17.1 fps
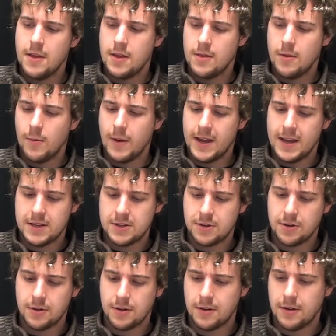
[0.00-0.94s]
the way he
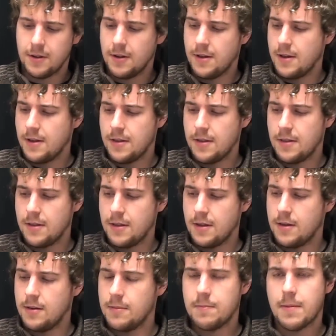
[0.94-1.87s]
took
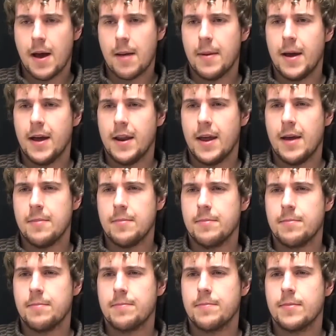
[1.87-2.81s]
Batman
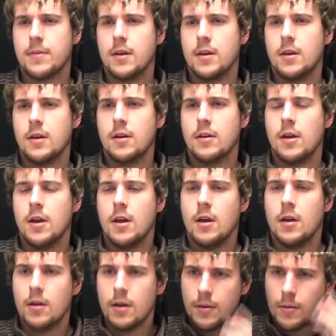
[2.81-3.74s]
and
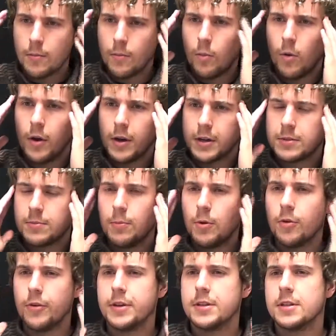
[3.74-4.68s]
worked
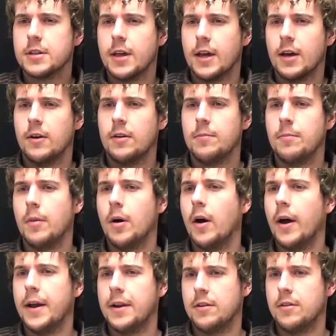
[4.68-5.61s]
more into the
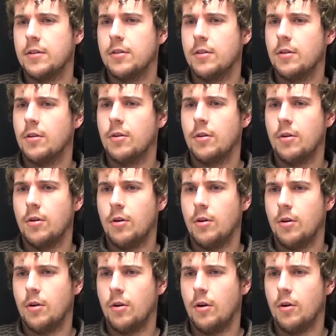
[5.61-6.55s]
mind
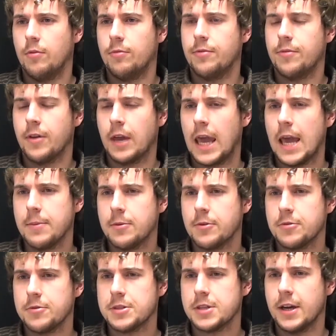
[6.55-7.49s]
of the Caped
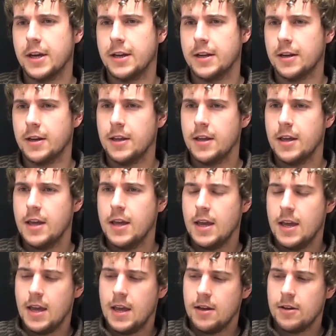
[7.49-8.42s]
Crusader,
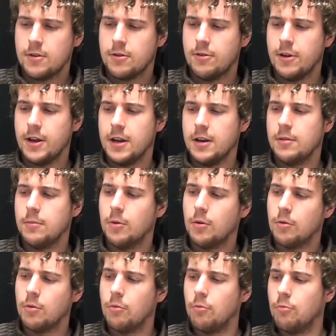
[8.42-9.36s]
creating a
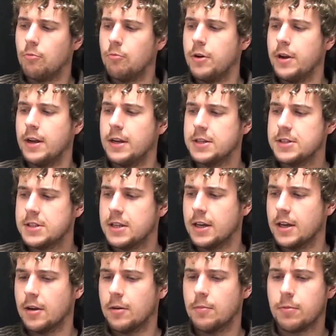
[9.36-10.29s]
more
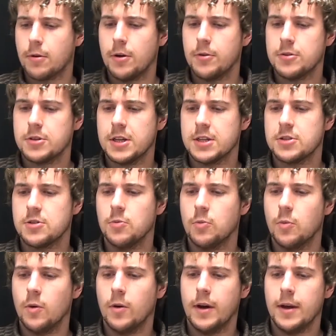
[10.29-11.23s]
realistic approach as to
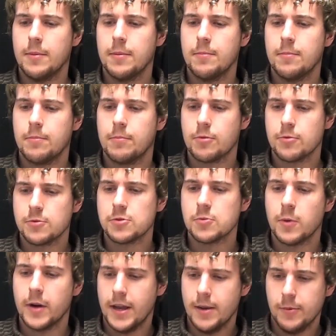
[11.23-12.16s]
why
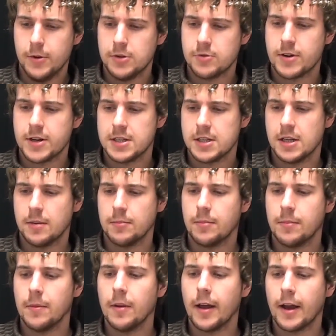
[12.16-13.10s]
Bruce Wayne would dress up
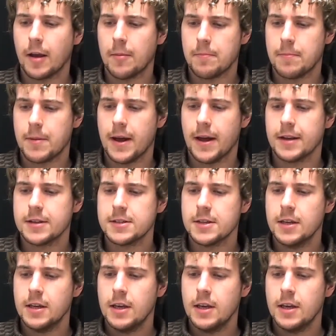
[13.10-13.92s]
like a bat.